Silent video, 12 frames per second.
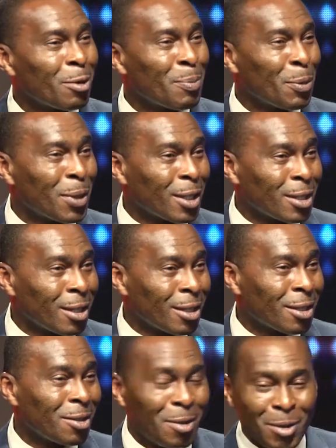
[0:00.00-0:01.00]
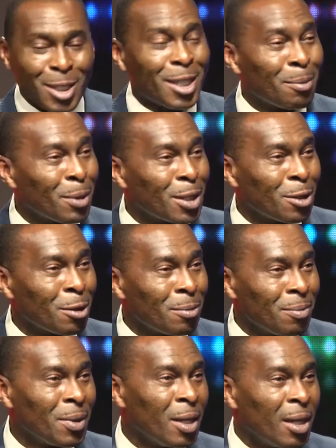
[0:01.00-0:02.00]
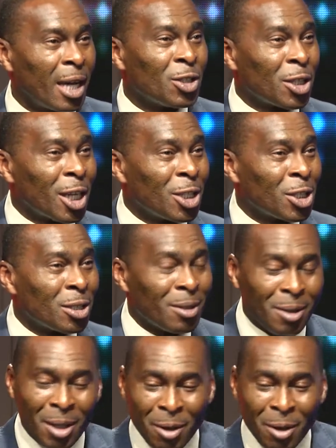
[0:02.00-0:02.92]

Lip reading: When people are sick, they send money home. Oh, education. Wow.